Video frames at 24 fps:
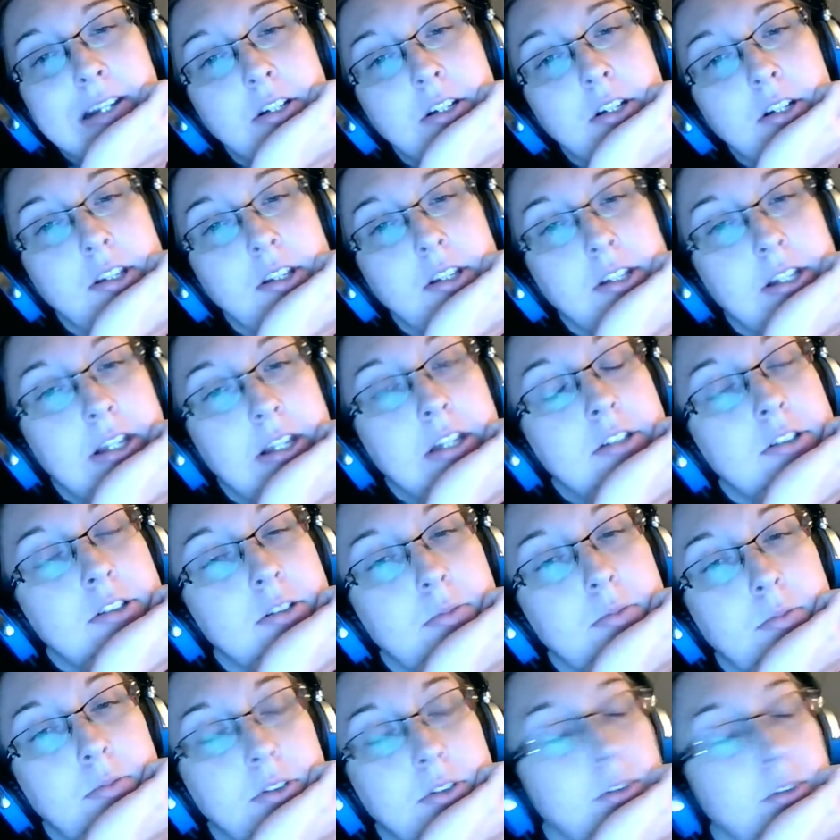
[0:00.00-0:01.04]
in the kitchen
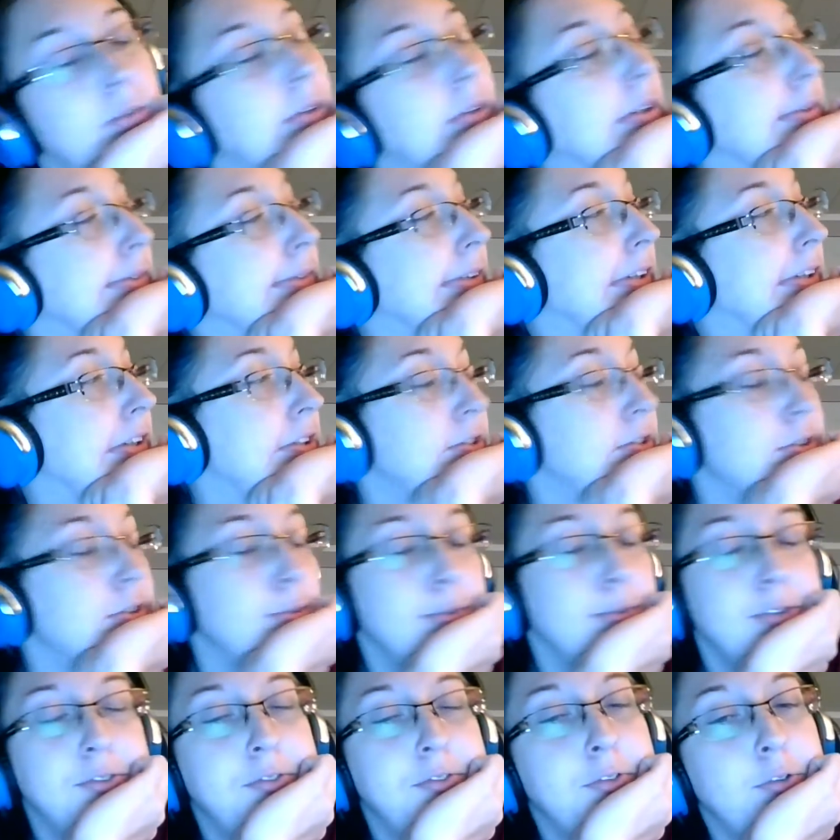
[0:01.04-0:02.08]
wondering why we're eating so
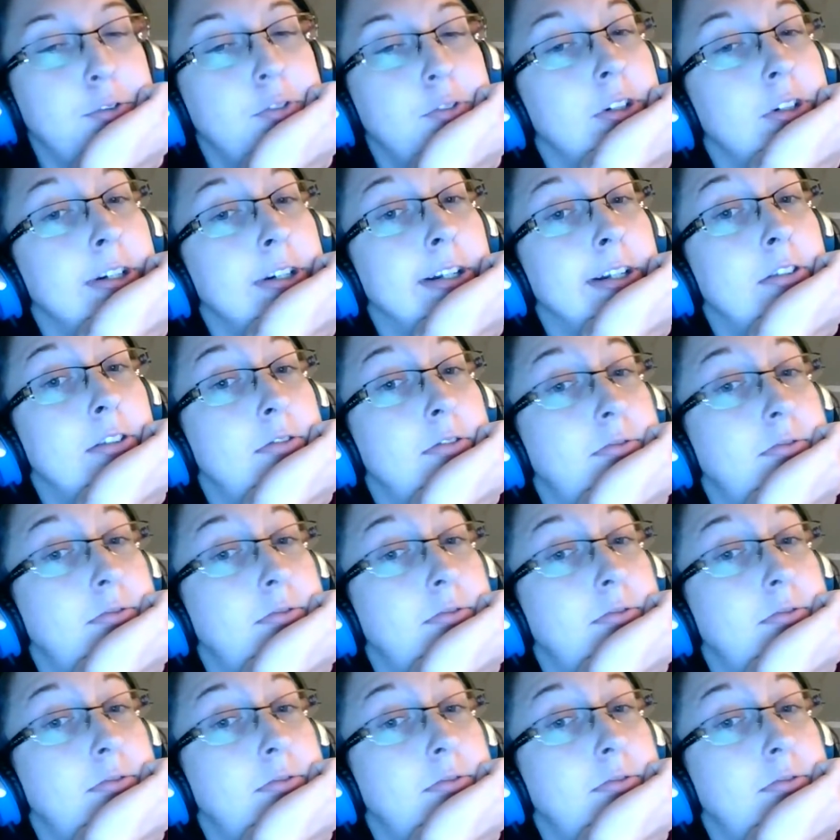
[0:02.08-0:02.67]
much food right now.